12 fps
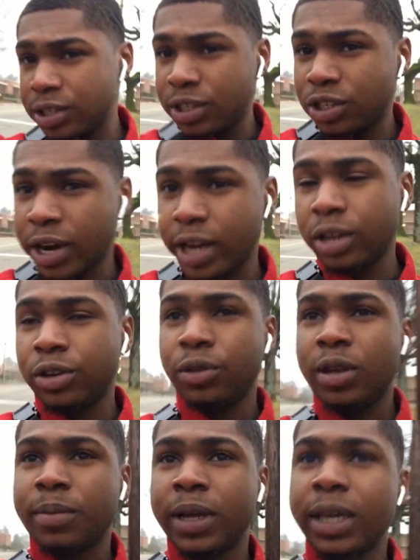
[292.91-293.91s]
just try to do
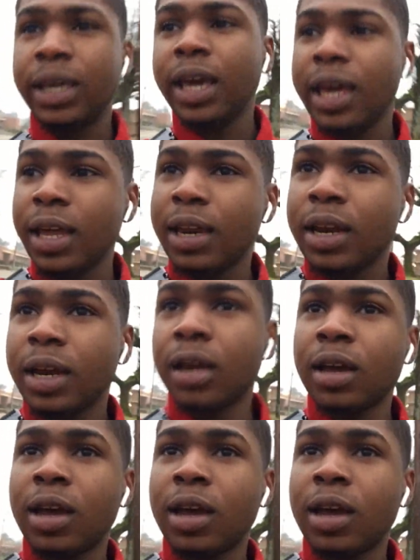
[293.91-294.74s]
them again.